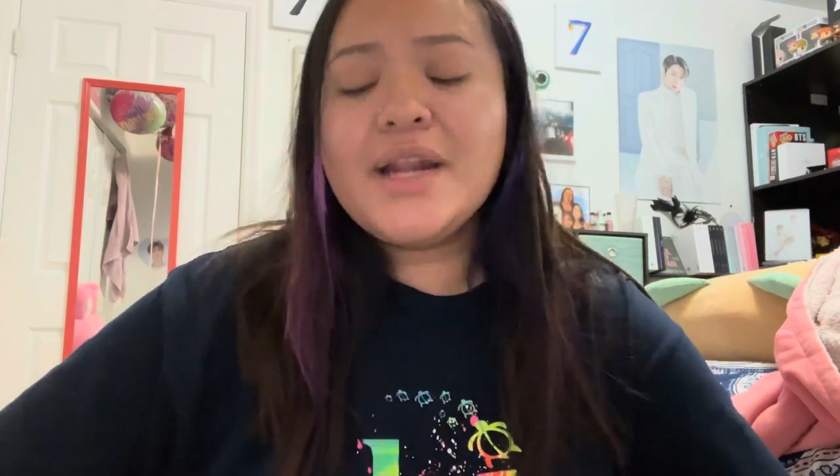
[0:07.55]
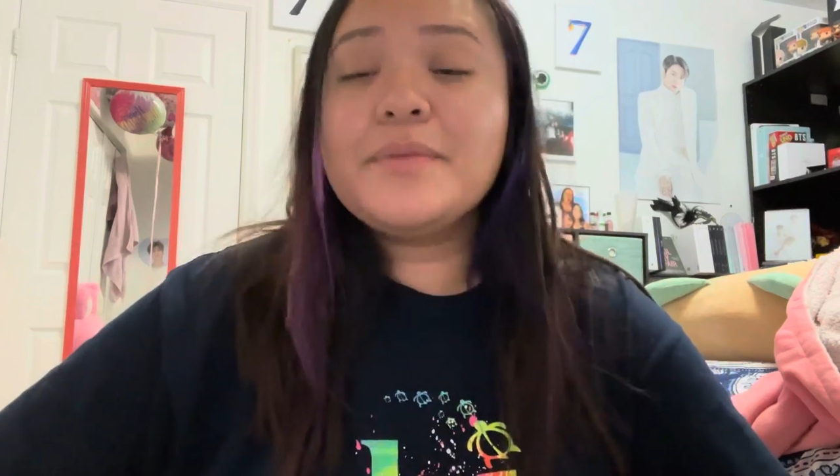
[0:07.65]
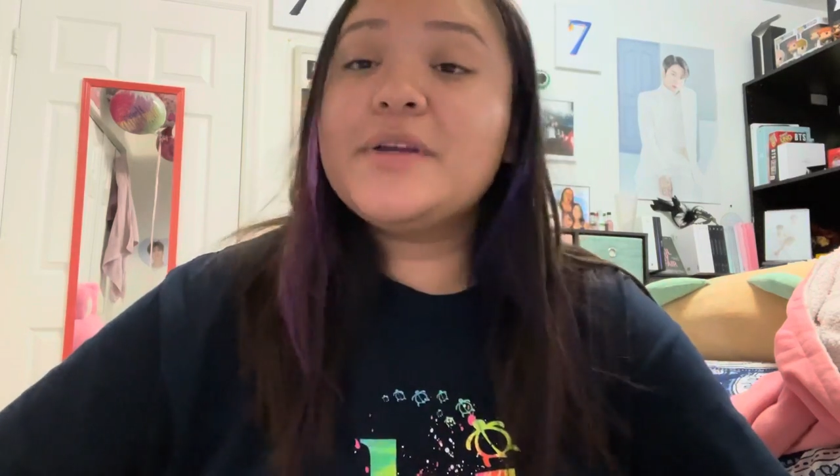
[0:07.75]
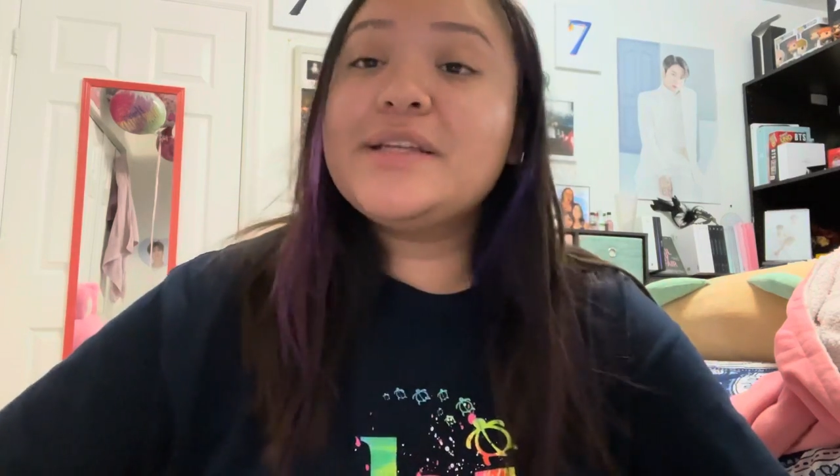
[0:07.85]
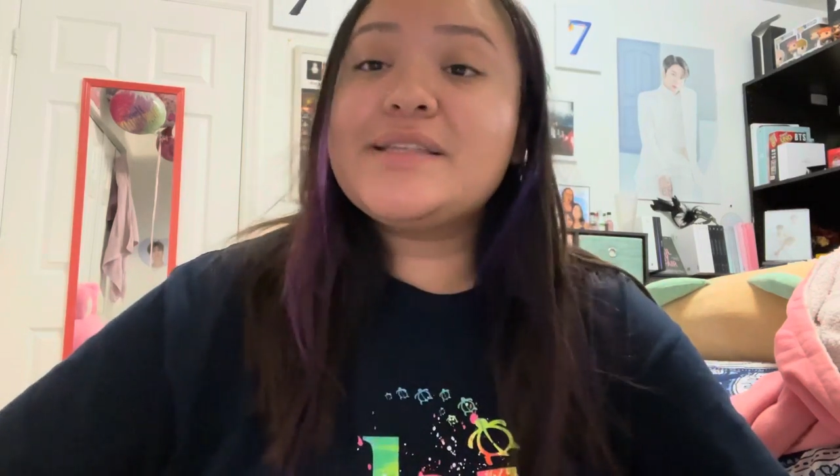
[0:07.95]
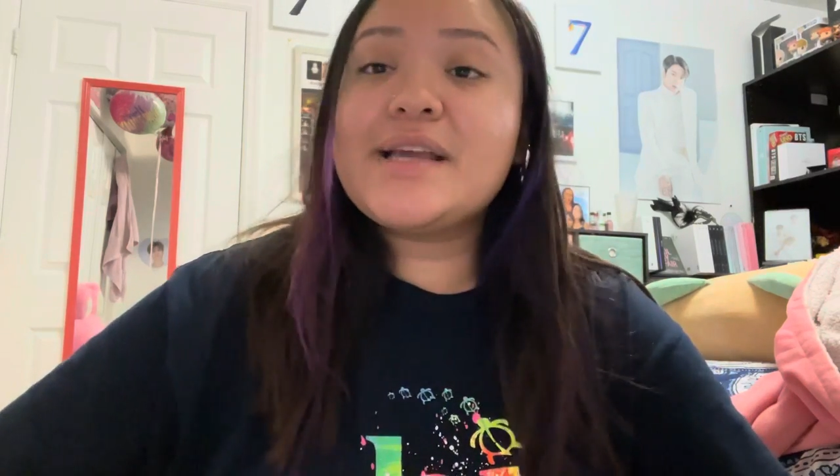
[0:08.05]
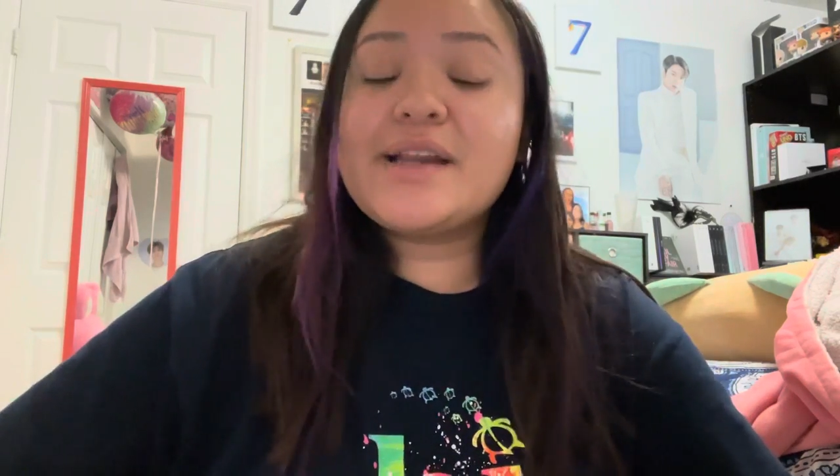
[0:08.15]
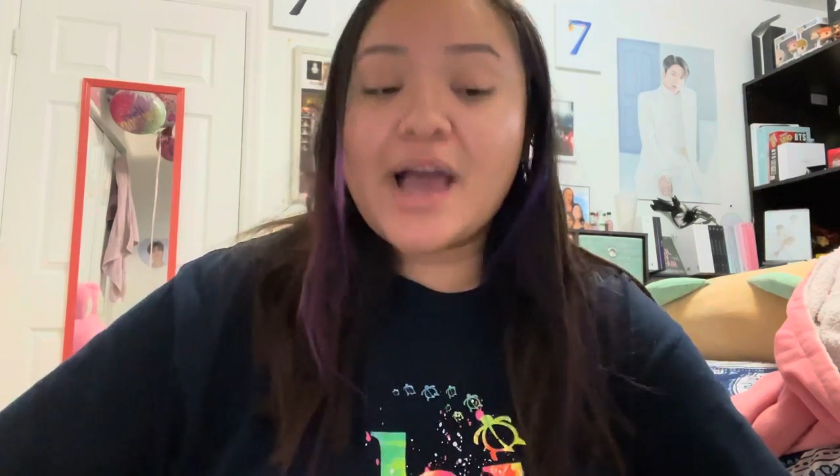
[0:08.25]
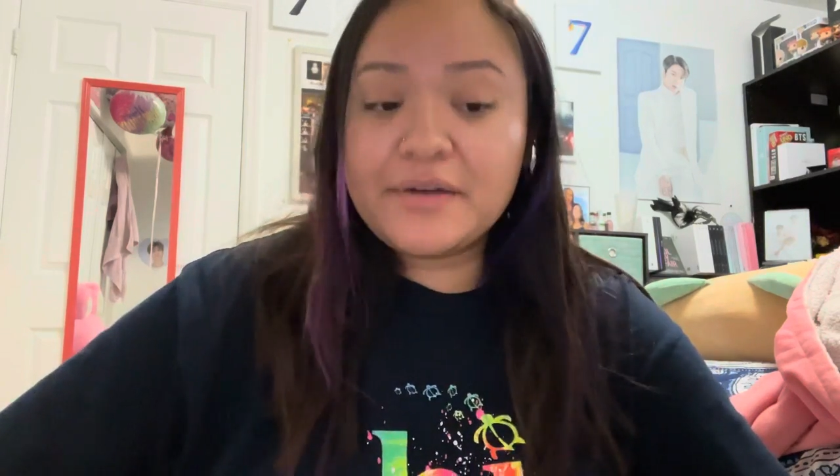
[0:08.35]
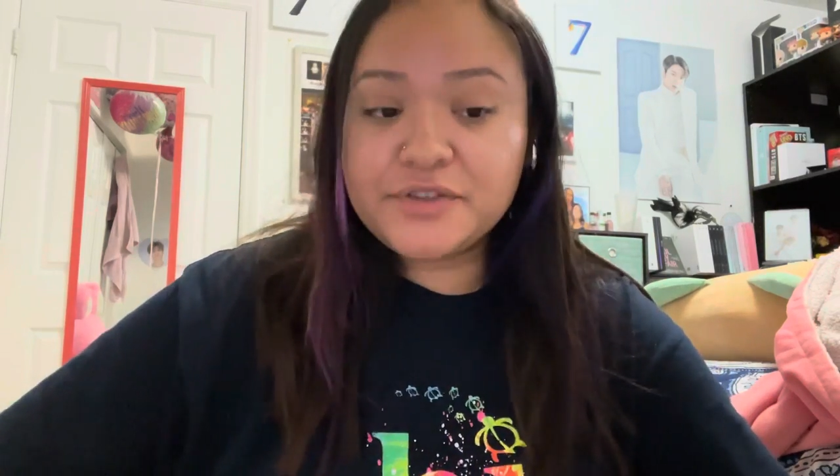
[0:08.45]
I'm gonna take an
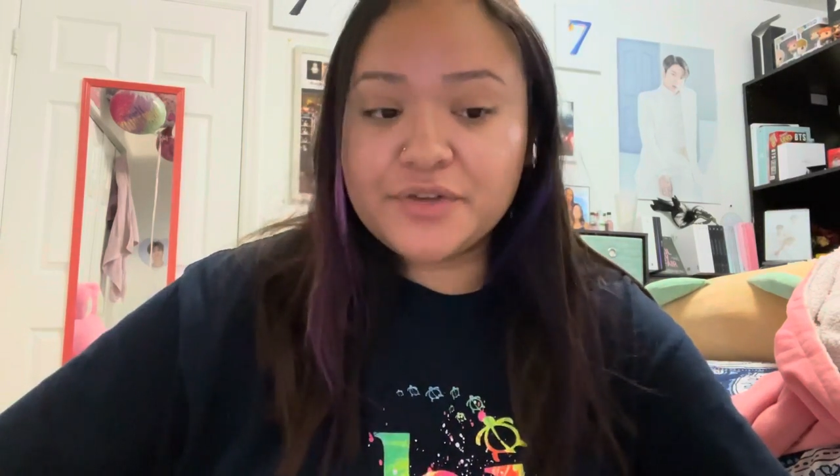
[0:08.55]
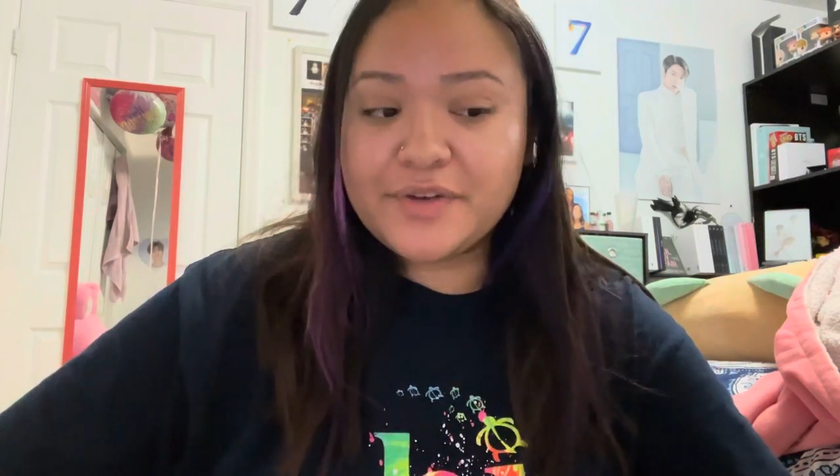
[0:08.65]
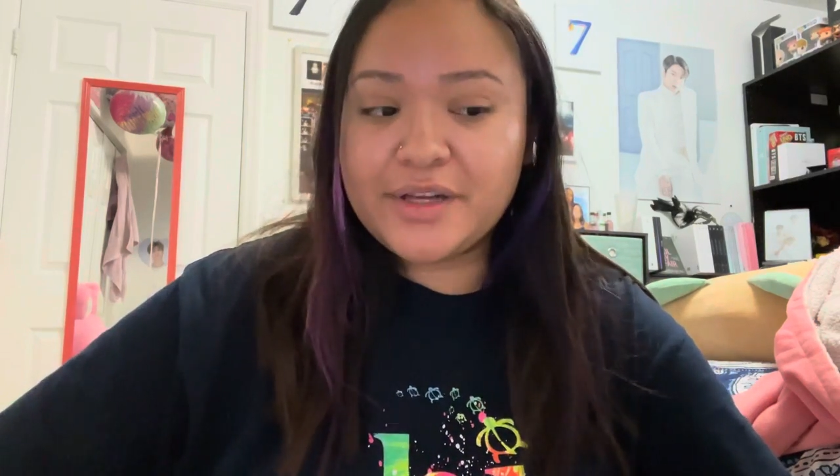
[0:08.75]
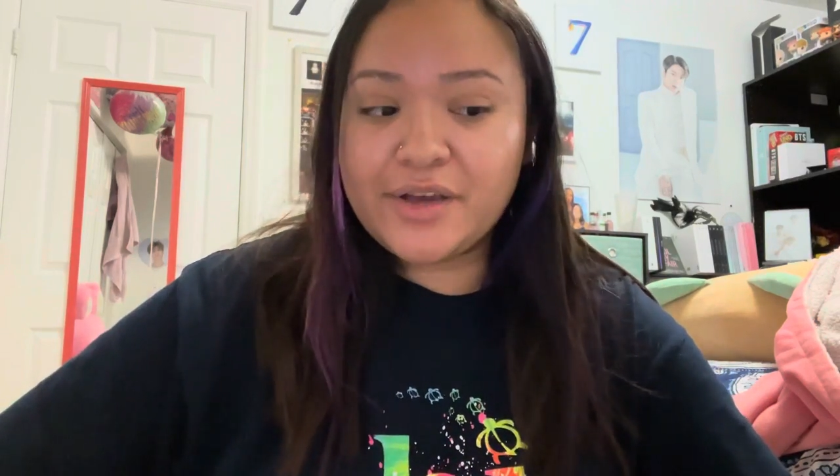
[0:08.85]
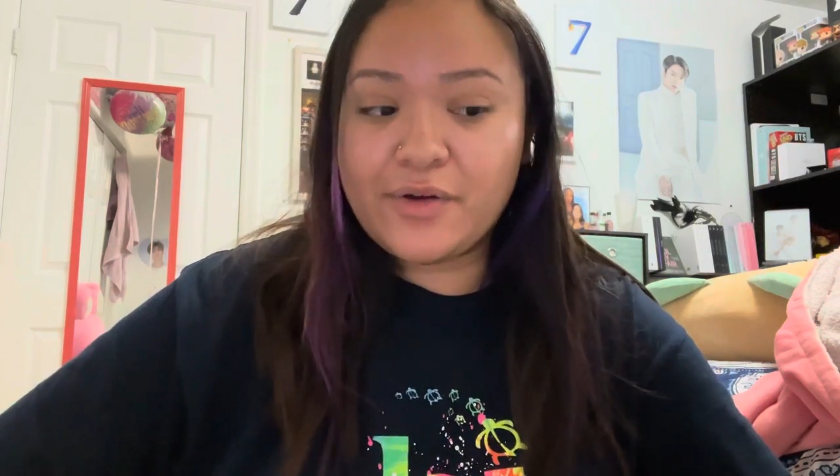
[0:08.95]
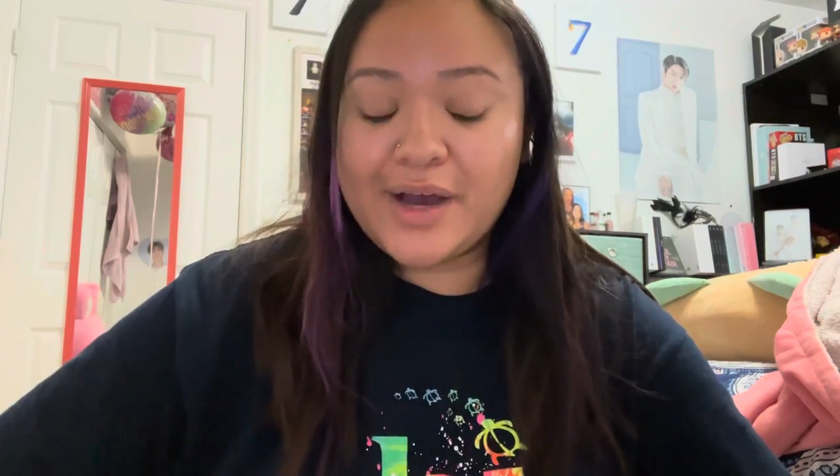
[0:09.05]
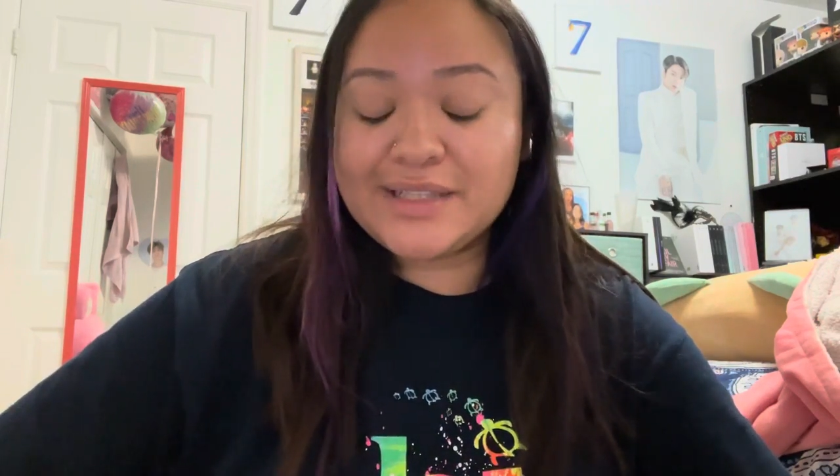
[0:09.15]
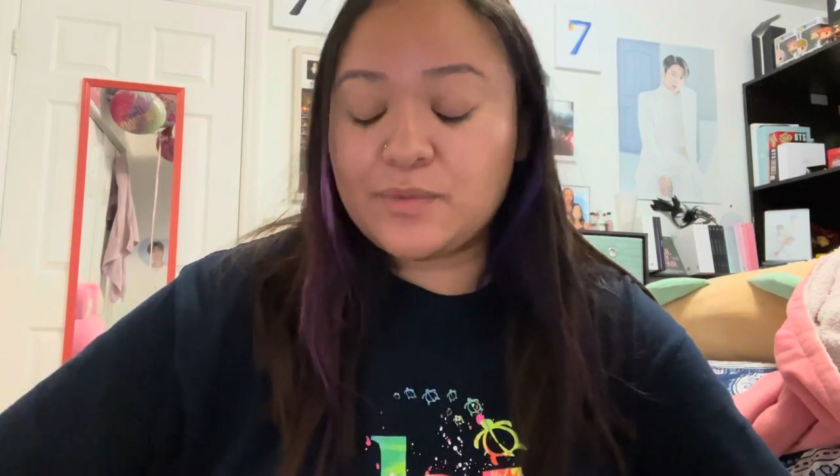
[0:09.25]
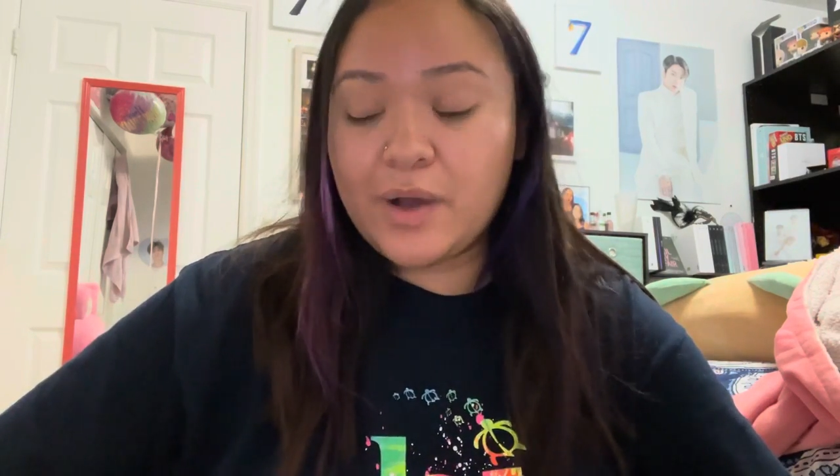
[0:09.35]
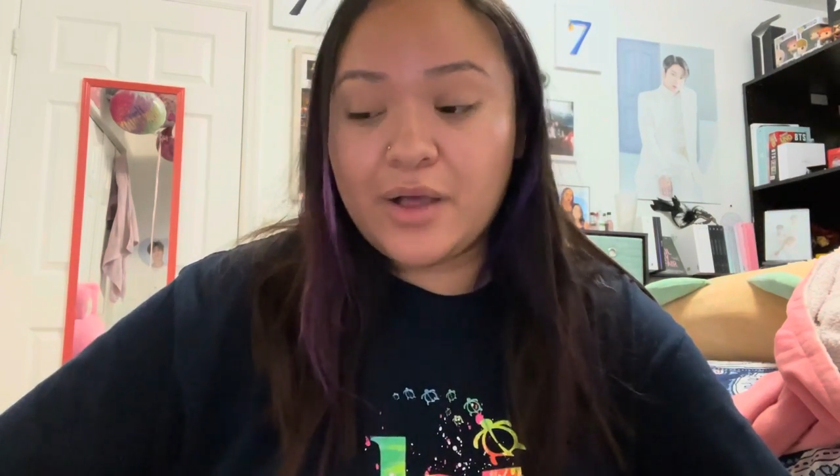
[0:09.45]
after video as
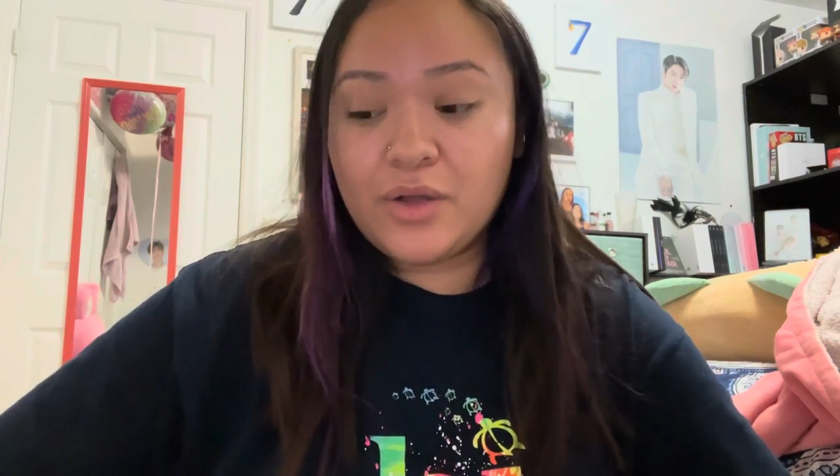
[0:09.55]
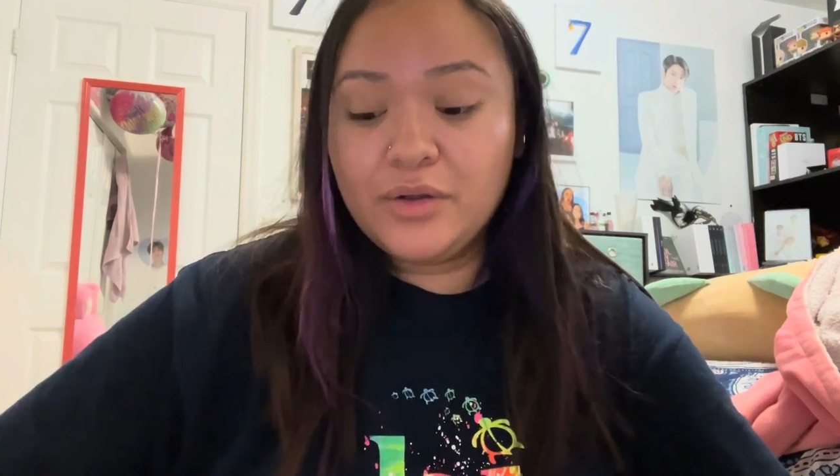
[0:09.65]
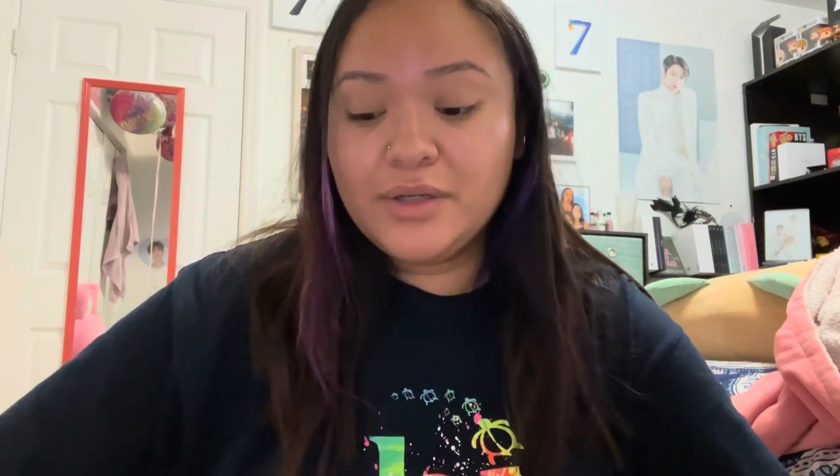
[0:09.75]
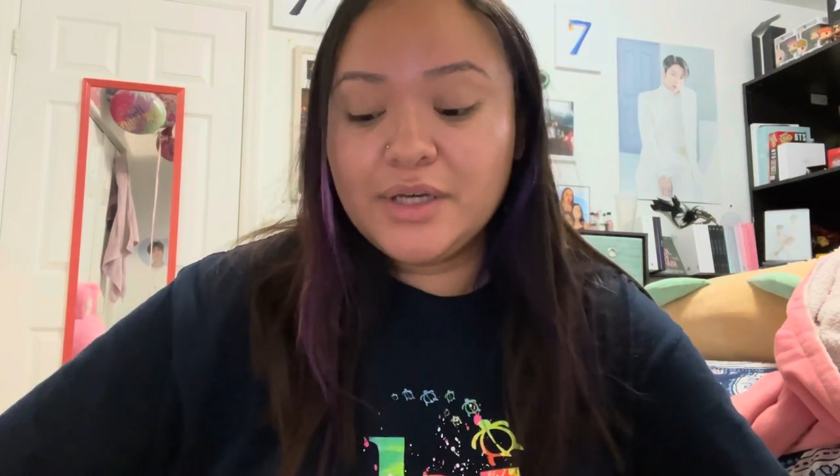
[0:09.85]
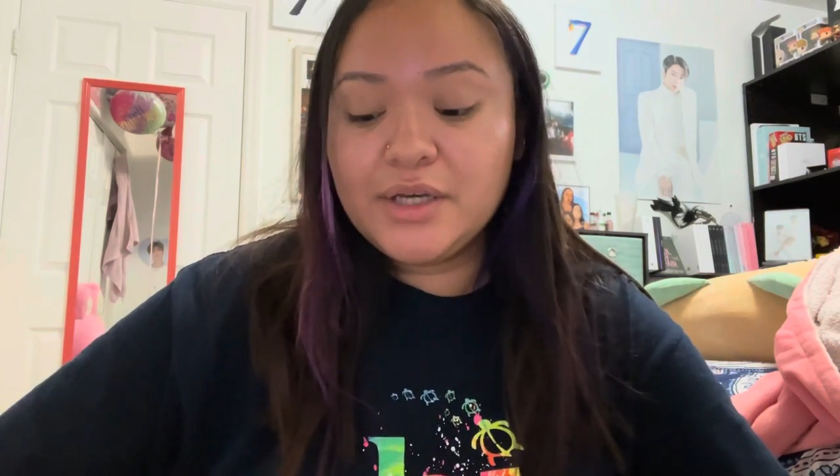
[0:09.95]
well